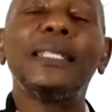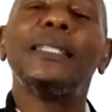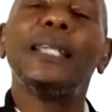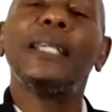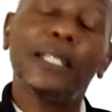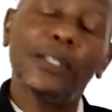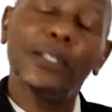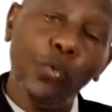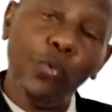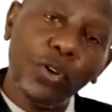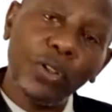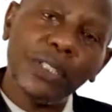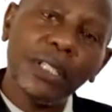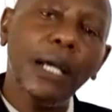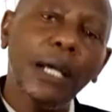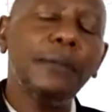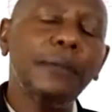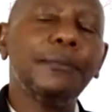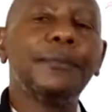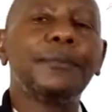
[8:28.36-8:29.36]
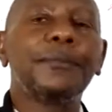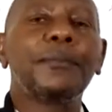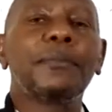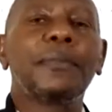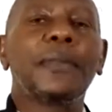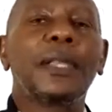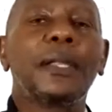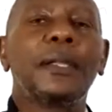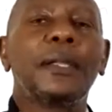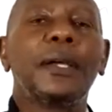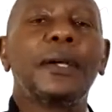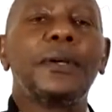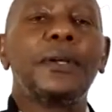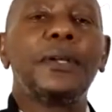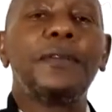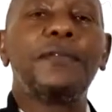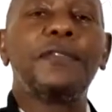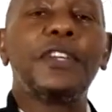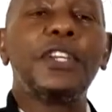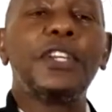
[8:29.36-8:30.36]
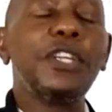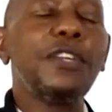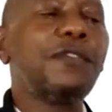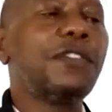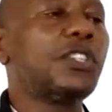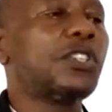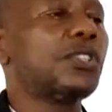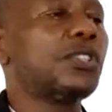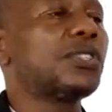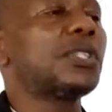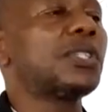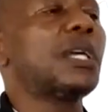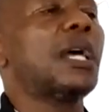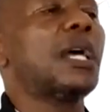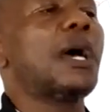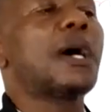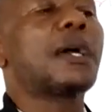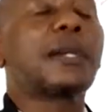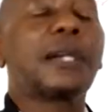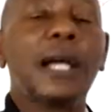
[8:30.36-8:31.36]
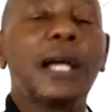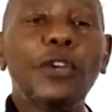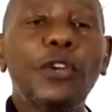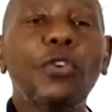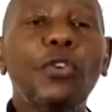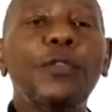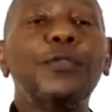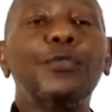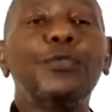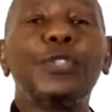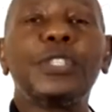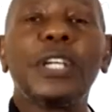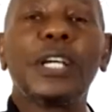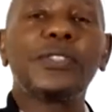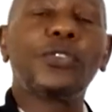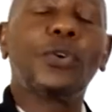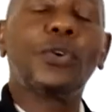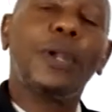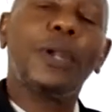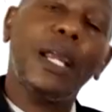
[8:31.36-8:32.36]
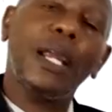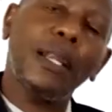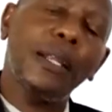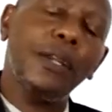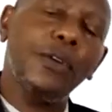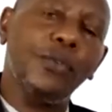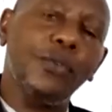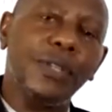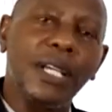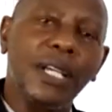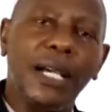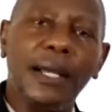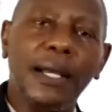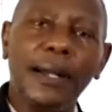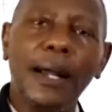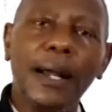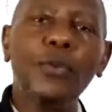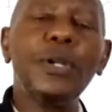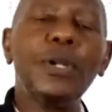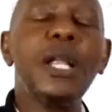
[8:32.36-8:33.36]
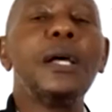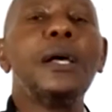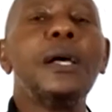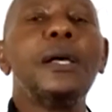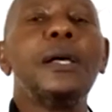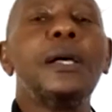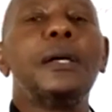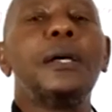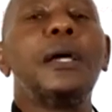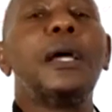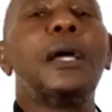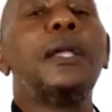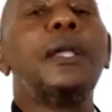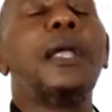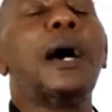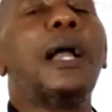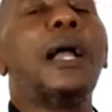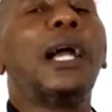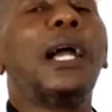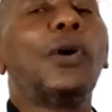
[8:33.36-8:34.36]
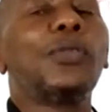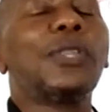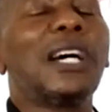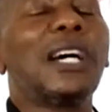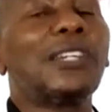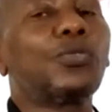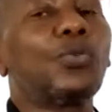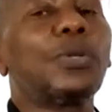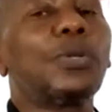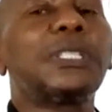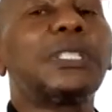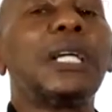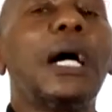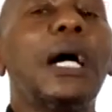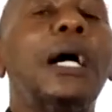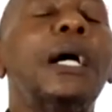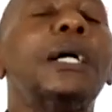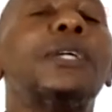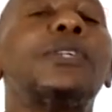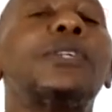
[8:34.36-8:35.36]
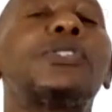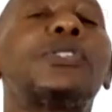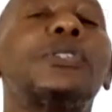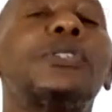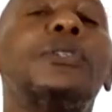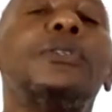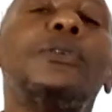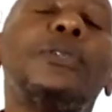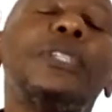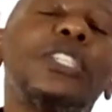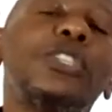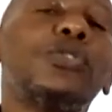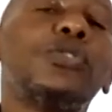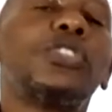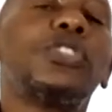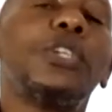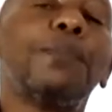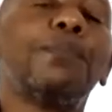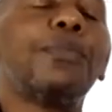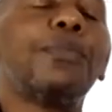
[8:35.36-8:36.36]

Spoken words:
dirty water, even if it is runoff which has collected on the ground, and allow that water slowly to seep